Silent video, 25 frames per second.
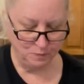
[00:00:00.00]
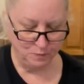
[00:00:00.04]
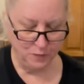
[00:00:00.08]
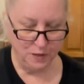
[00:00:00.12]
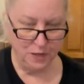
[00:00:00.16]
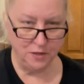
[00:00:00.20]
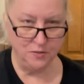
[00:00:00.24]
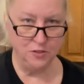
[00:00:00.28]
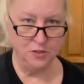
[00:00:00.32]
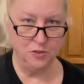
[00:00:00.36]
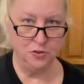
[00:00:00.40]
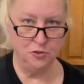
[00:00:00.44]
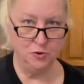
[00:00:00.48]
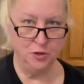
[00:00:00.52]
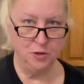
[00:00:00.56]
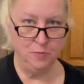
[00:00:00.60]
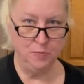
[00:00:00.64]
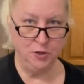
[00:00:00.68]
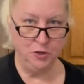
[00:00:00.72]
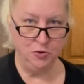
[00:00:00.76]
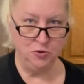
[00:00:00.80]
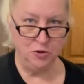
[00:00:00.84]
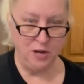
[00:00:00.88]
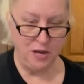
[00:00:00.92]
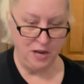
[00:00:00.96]
It's
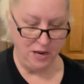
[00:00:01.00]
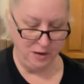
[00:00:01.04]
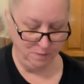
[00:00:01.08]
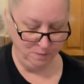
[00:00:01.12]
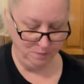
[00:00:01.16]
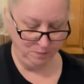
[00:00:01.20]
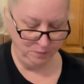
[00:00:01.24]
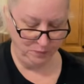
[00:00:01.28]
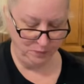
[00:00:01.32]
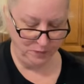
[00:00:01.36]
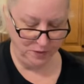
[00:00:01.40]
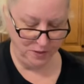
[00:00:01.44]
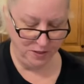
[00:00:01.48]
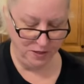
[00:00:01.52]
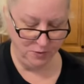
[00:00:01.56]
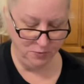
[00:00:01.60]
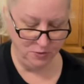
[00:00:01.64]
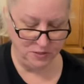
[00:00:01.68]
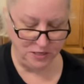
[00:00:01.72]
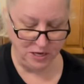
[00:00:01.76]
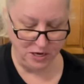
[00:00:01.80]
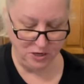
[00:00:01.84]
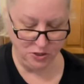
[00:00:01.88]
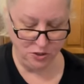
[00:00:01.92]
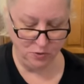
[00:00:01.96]
extremely dry, and it was
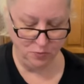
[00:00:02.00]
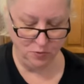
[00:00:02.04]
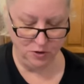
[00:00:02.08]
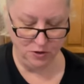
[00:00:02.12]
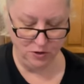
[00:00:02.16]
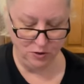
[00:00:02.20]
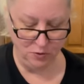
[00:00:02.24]
actually one of